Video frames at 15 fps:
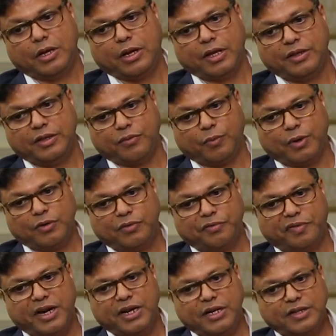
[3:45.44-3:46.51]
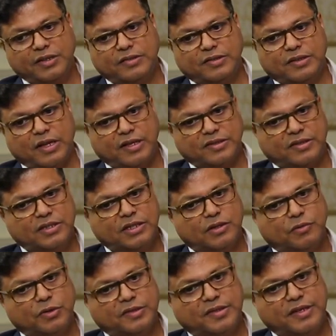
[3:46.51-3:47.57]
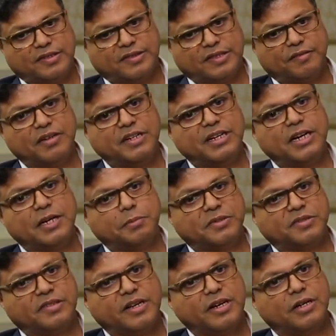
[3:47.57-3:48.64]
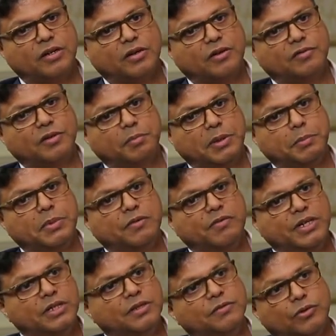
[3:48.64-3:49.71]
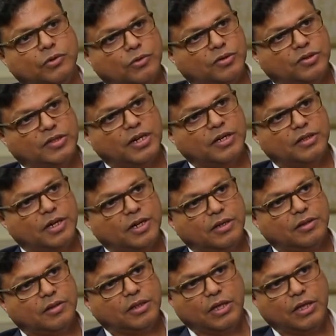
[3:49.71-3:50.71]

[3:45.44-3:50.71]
I think one of the findings last year was that 78% of the people we interviewed said that